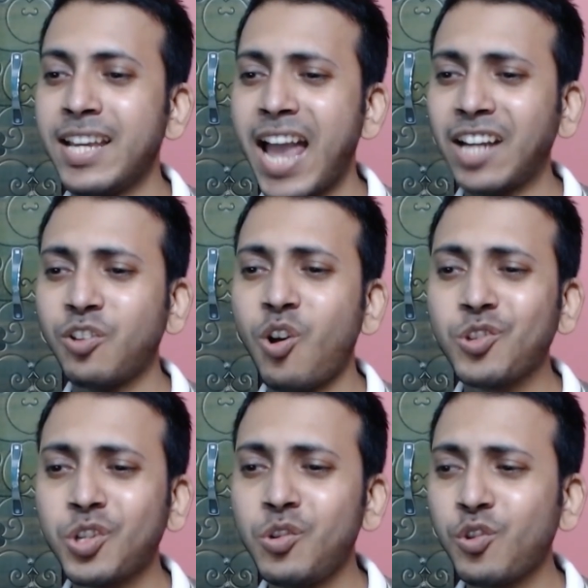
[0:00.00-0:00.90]
and
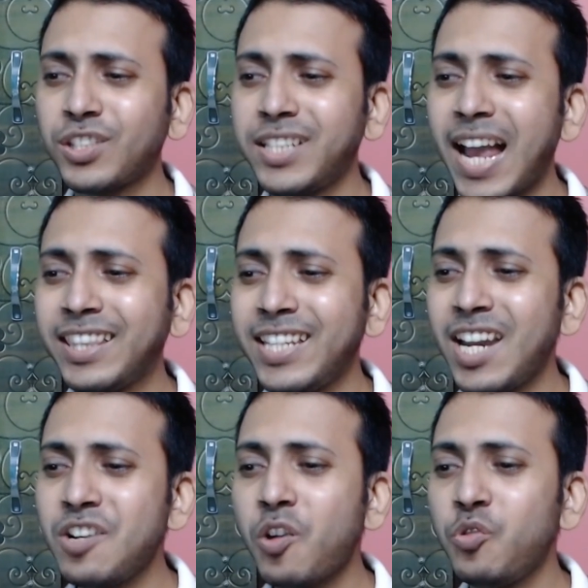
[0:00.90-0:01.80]
also looks like they
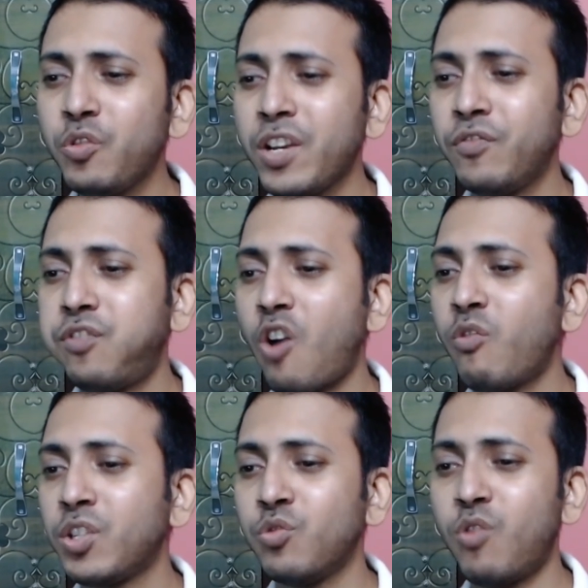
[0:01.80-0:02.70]
are not looking
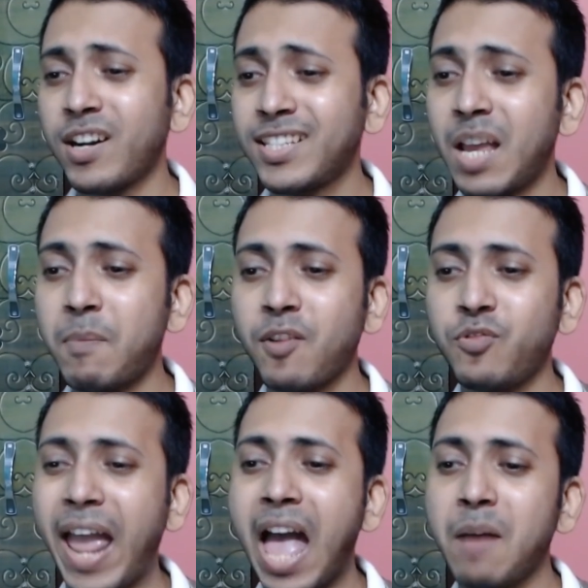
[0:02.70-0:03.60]
forward to what's about
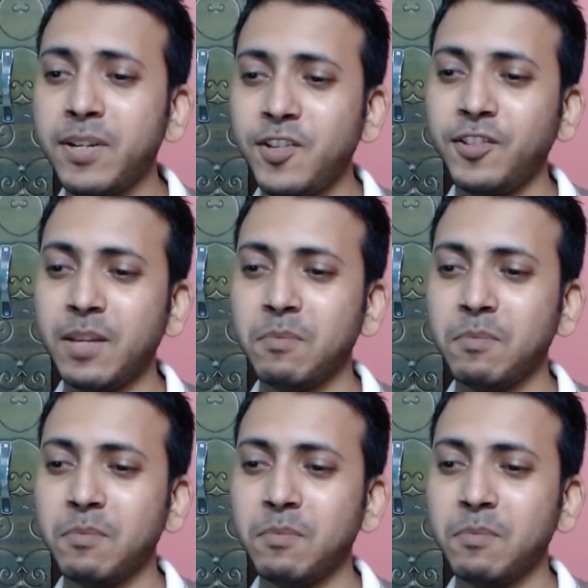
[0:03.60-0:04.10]
to happen to them.